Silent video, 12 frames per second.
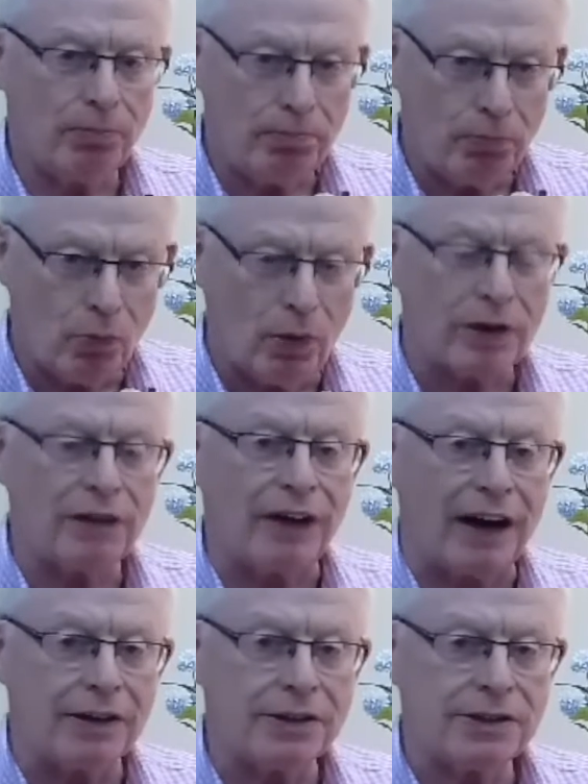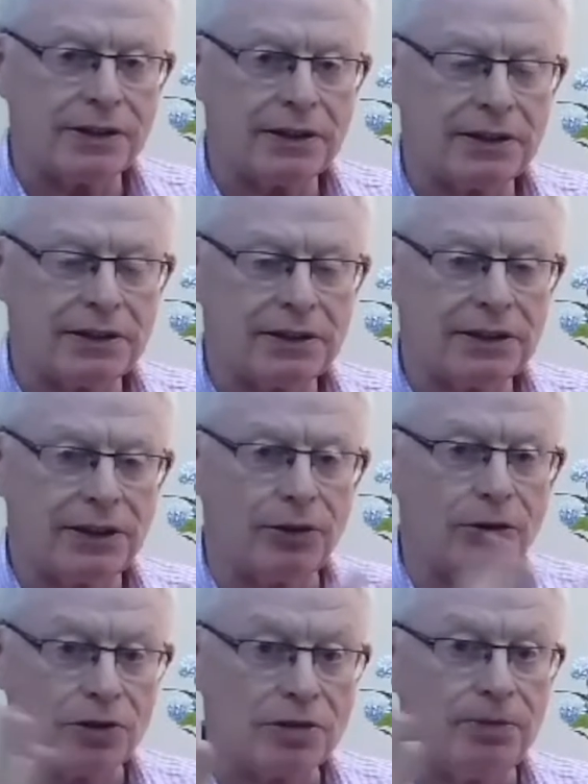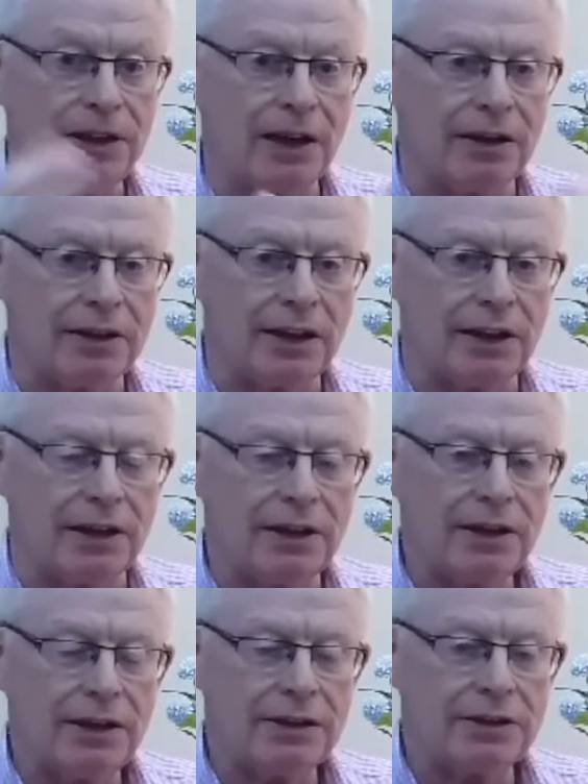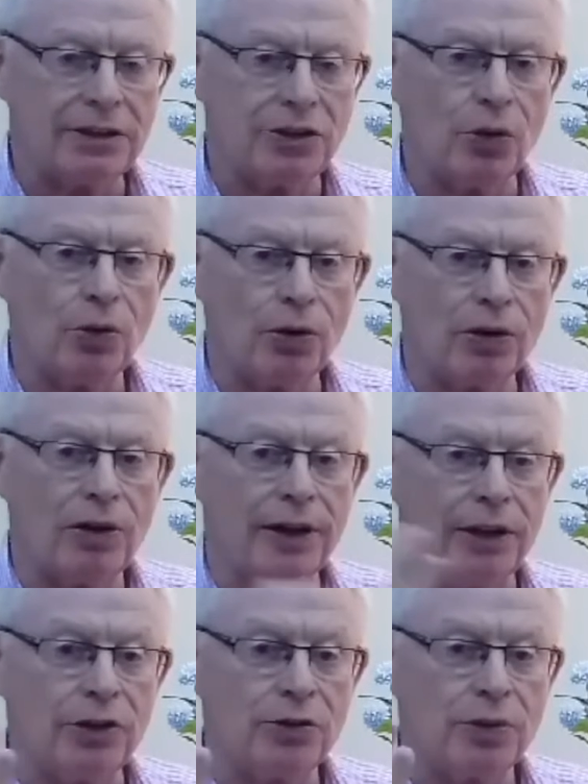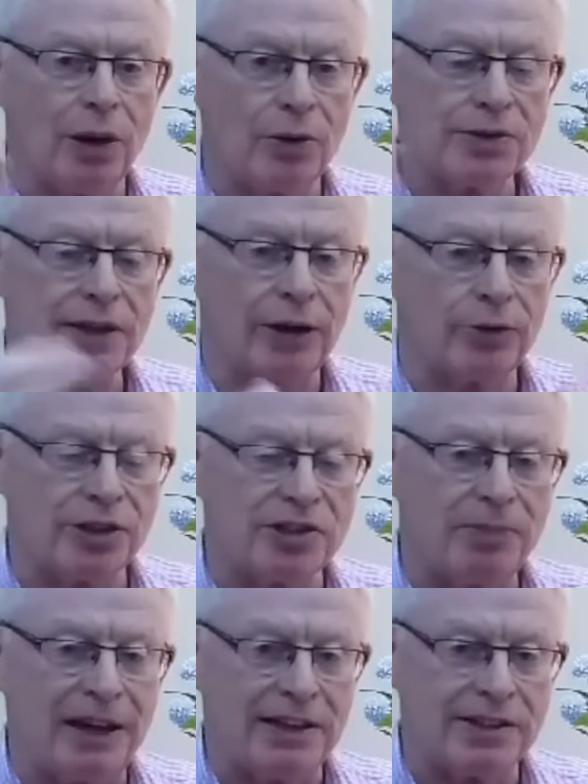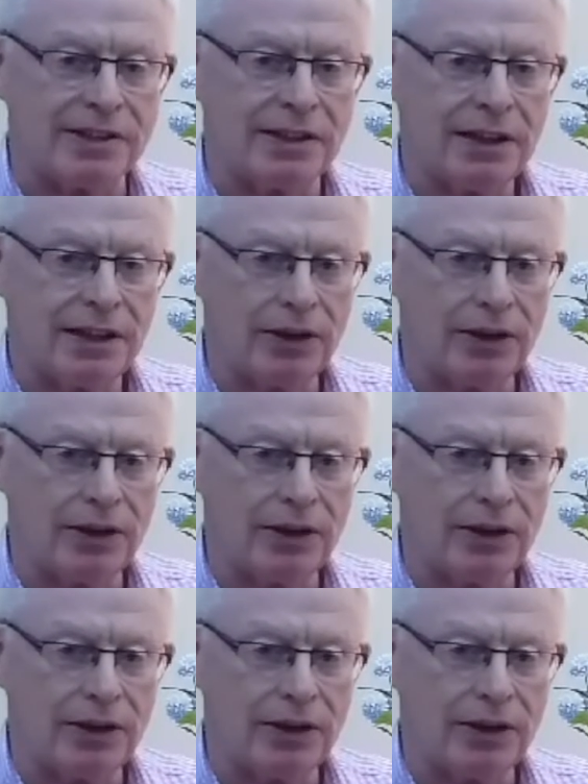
work of art, to be on the door going into our sacred space.